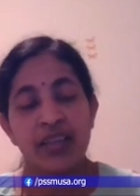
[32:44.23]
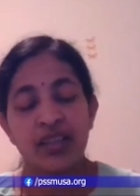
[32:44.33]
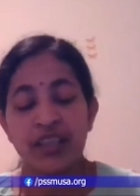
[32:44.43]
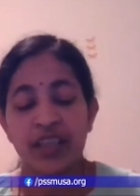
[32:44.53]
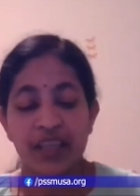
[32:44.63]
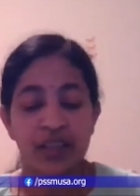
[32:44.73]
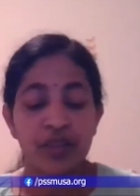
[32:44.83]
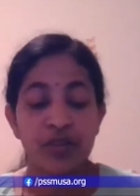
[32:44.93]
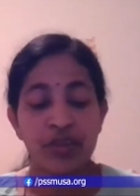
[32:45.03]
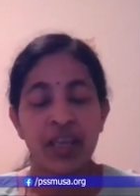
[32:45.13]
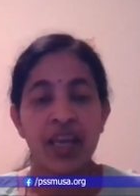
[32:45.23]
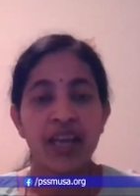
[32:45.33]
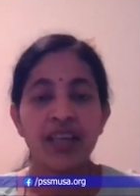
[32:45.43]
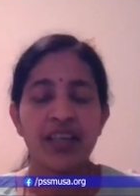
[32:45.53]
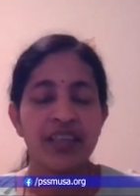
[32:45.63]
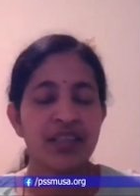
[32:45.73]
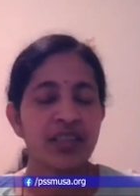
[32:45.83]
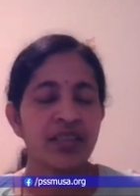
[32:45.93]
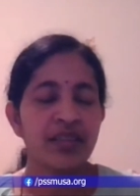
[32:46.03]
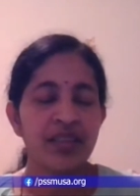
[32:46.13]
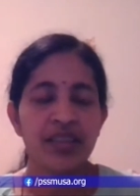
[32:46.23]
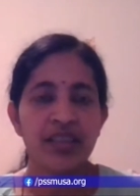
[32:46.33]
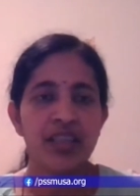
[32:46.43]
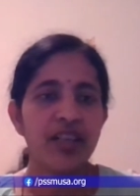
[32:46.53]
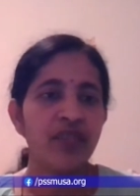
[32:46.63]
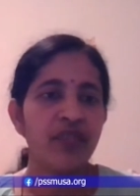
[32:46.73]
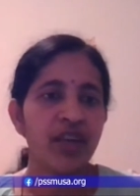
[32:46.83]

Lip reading: Actually, looking at it, it's really